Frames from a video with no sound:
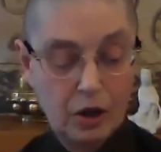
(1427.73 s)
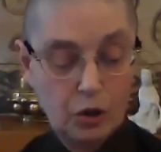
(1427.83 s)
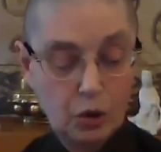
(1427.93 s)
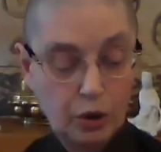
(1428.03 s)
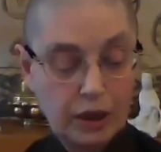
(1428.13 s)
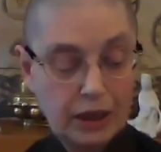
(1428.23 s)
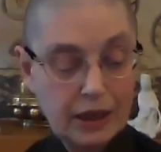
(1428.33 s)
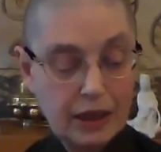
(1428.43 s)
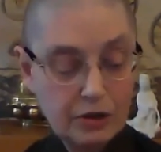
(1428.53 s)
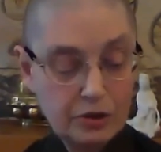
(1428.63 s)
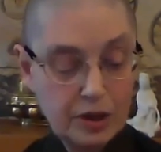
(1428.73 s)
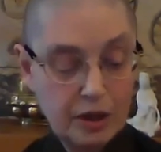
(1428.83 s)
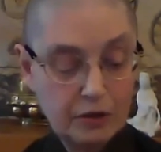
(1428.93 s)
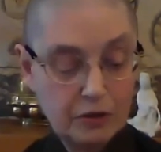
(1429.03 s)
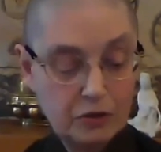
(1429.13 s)
Looking at
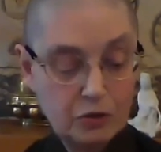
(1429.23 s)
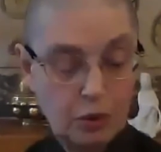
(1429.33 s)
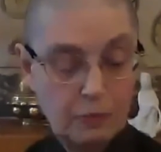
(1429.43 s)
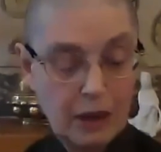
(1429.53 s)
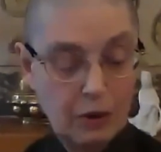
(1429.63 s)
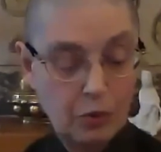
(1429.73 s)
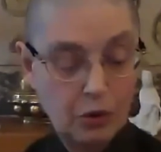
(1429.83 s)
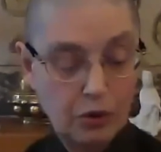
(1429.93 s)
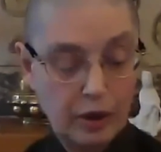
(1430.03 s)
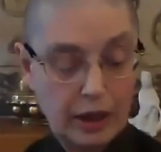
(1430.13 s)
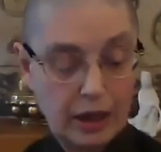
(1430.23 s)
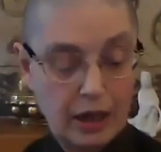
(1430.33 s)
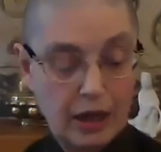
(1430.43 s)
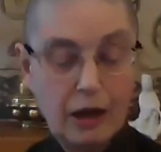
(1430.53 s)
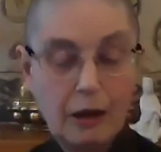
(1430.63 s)
ourselves, we may worry
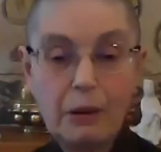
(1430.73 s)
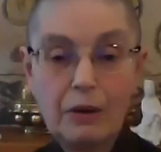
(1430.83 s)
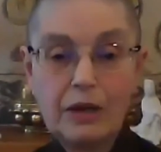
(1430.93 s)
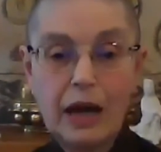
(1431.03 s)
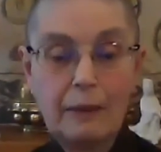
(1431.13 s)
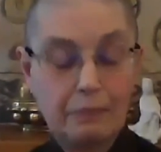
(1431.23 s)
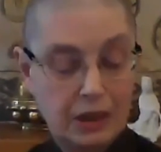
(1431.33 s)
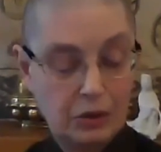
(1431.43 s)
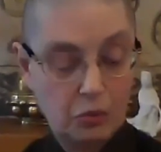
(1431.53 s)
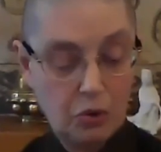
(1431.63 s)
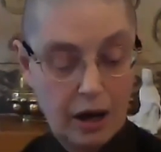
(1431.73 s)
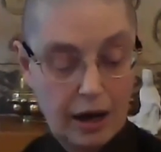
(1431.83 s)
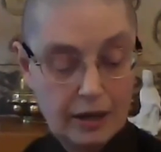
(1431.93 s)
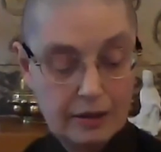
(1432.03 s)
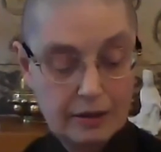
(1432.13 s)
about not being
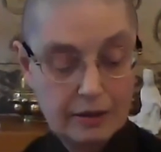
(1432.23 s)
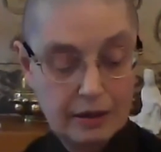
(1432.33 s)
wise,